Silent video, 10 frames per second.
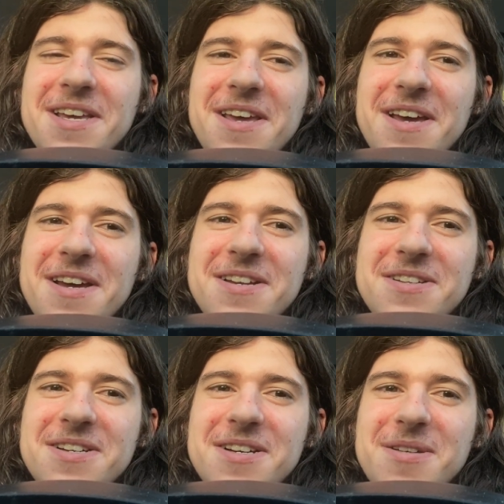
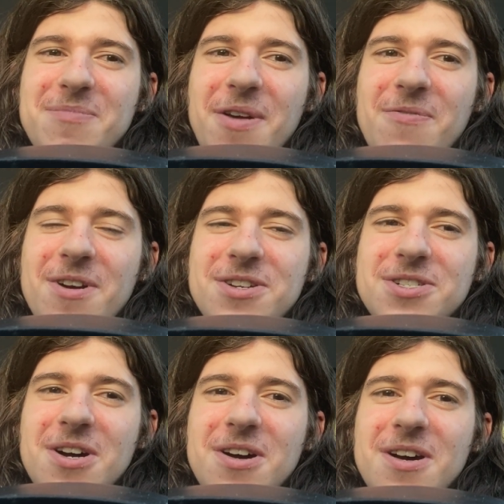And my friend
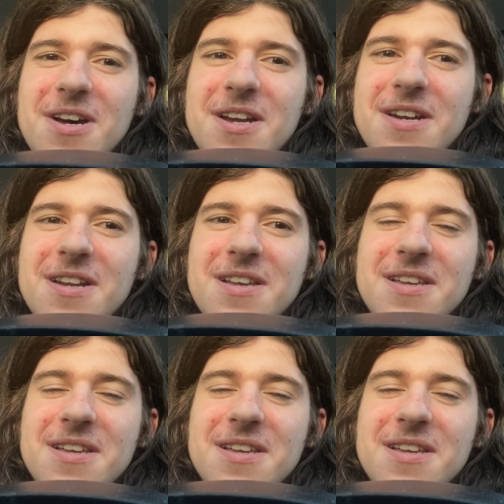John.